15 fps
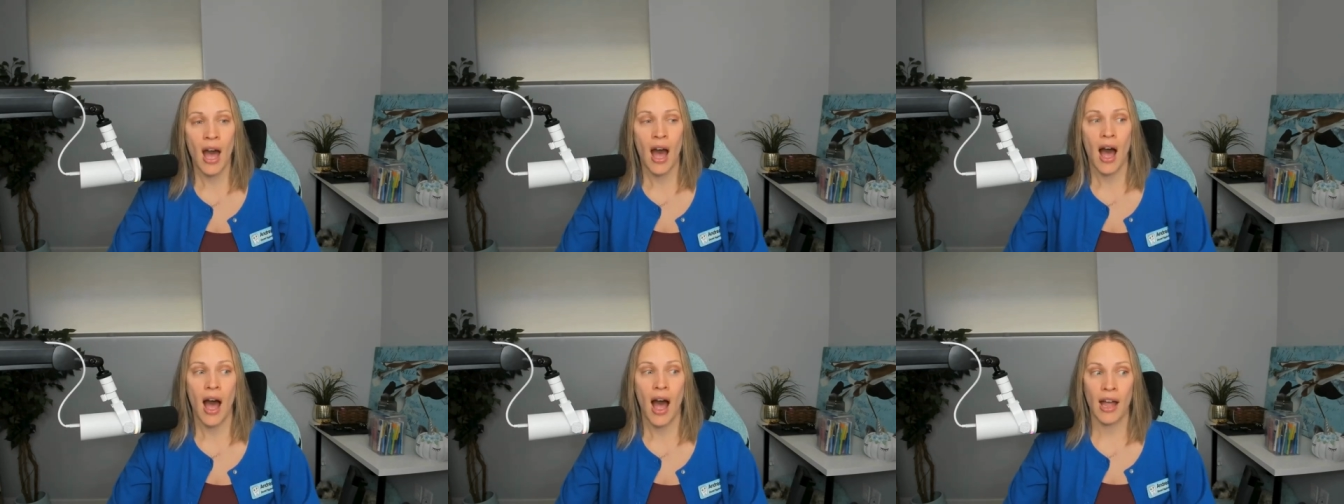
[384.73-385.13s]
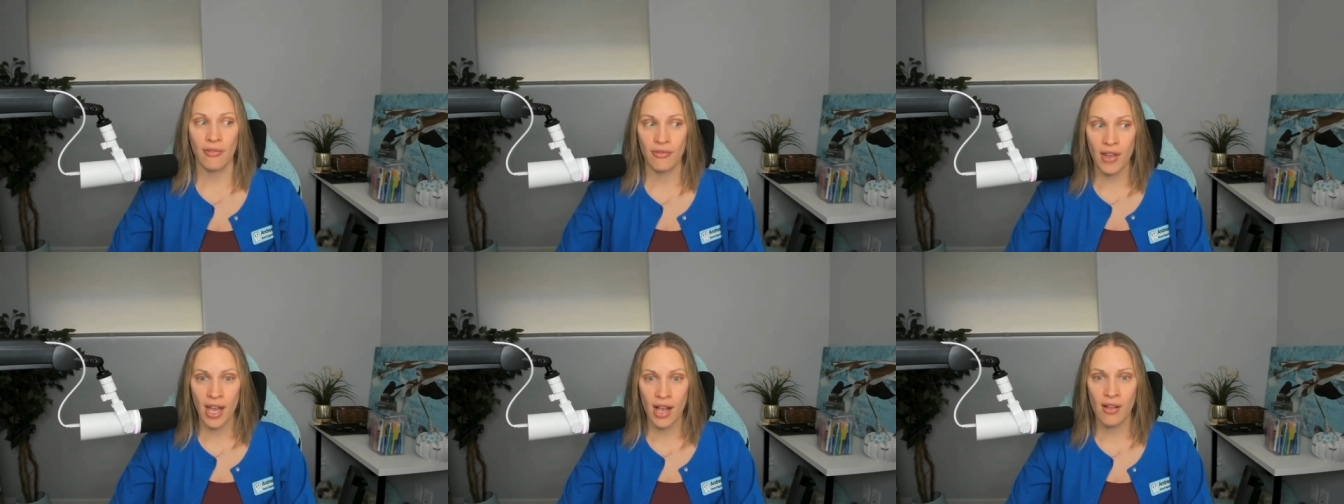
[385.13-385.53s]
I
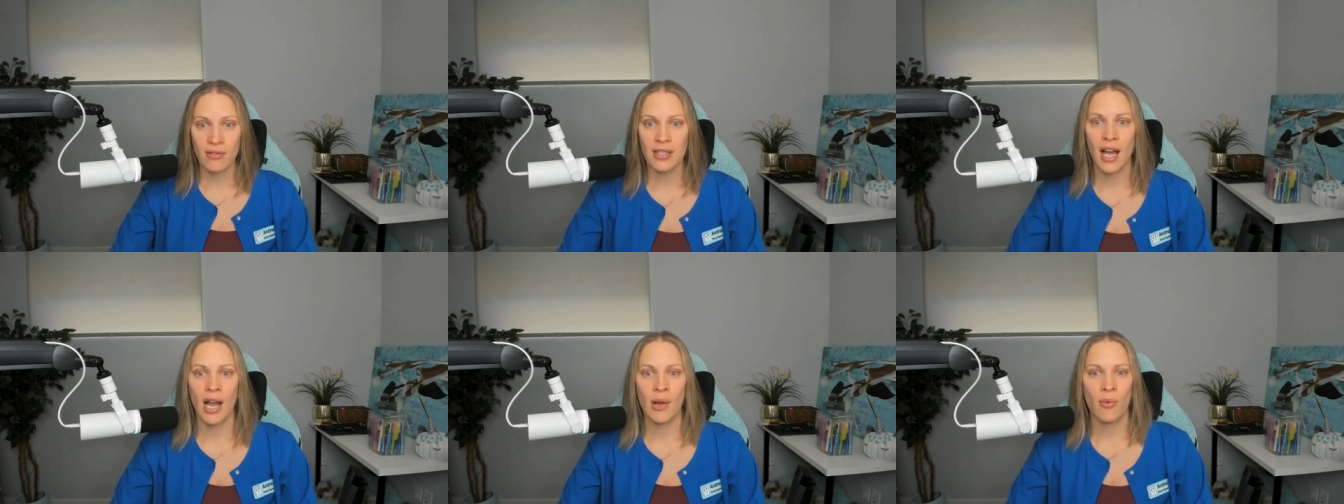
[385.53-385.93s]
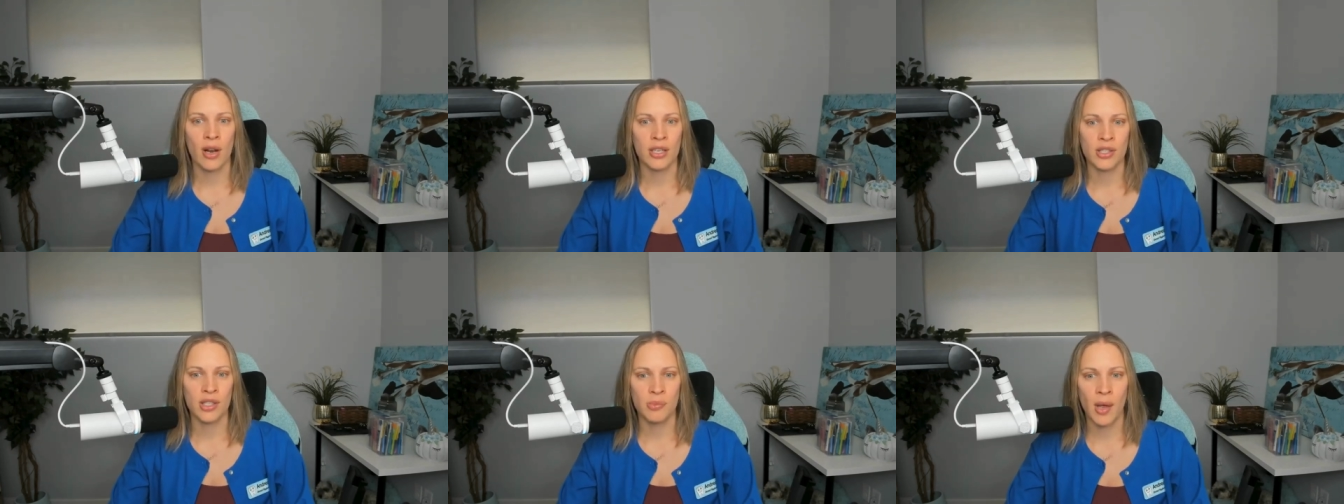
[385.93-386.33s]
failed. I want to
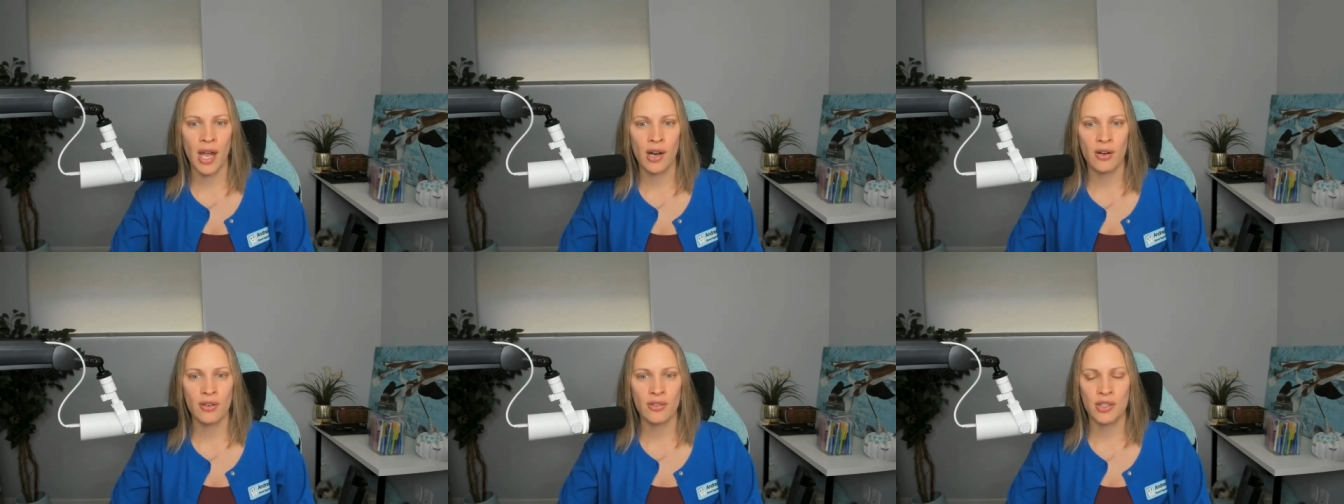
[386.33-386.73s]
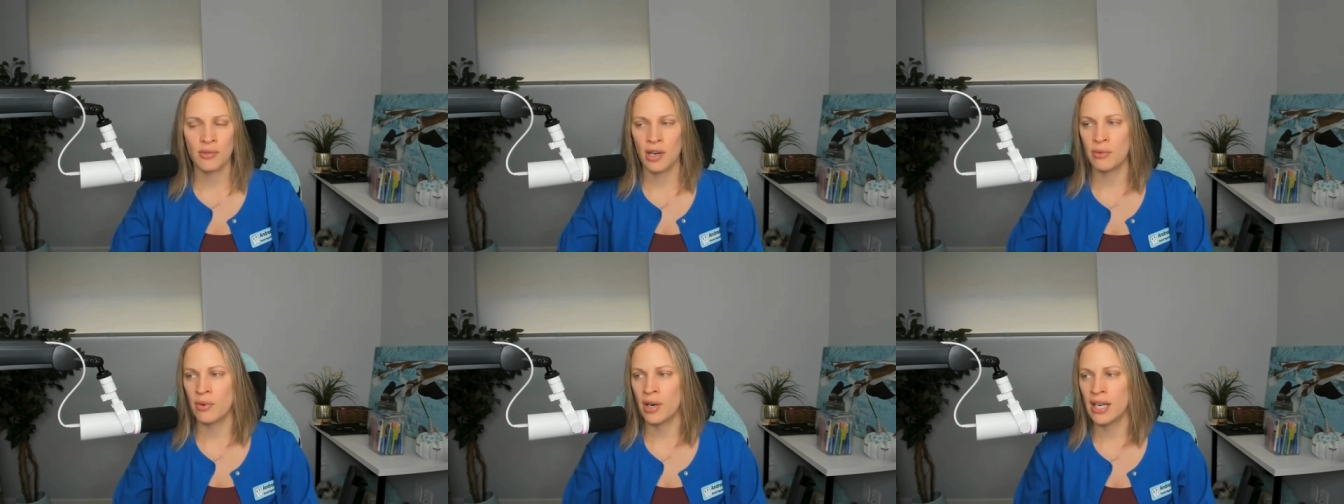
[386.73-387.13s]
do better. Do I
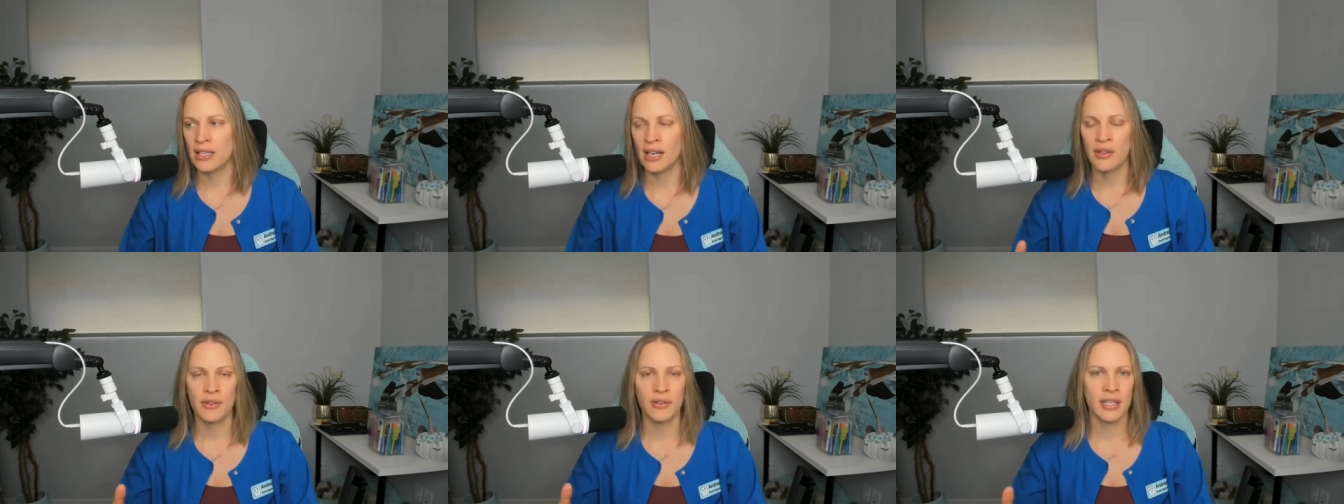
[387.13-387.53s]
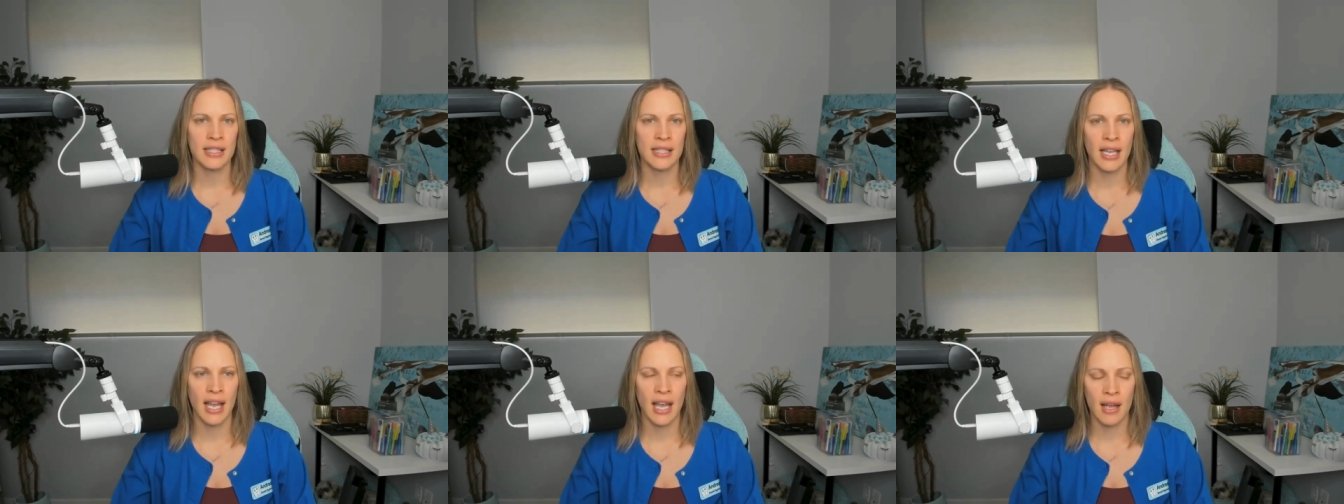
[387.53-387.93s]
write another
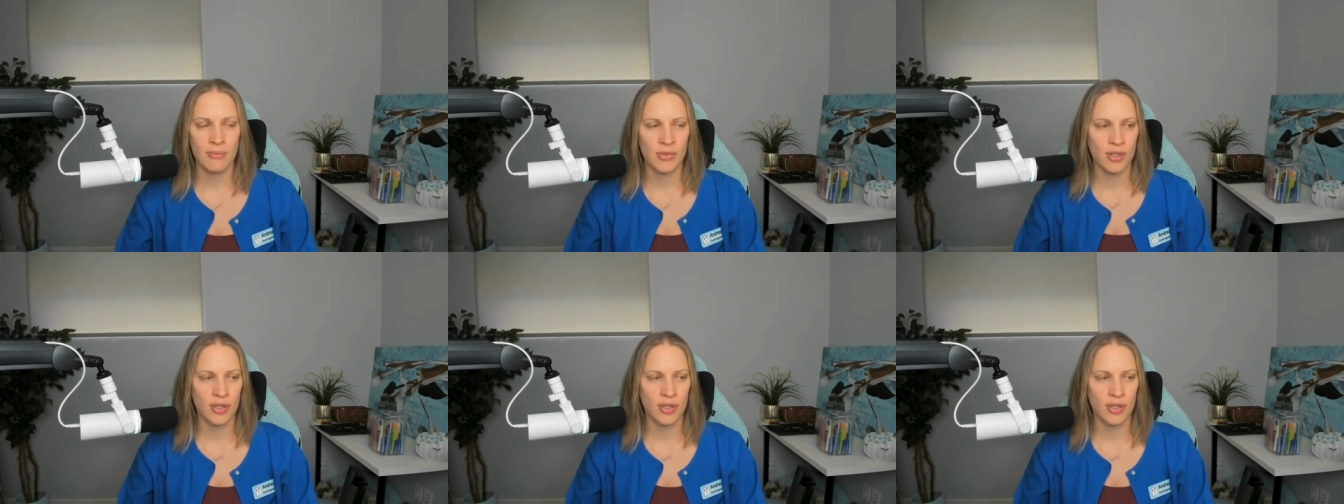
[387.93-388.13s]
exam?